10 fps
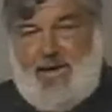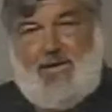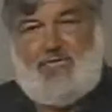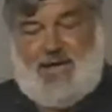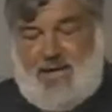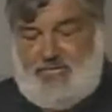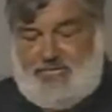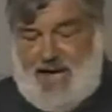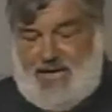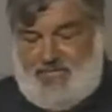is
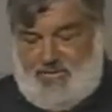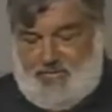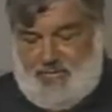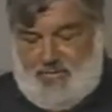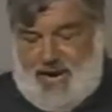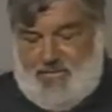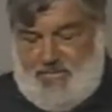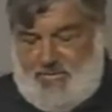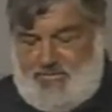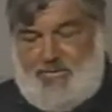outside of the
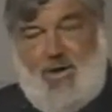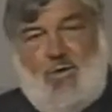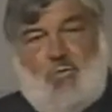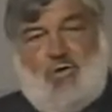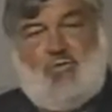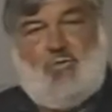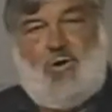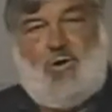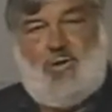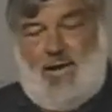parameters which
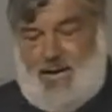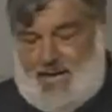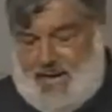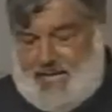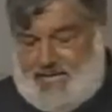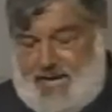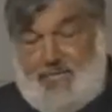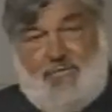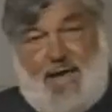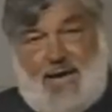were
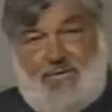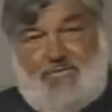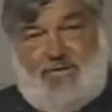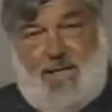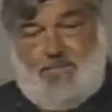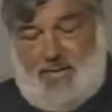identified in step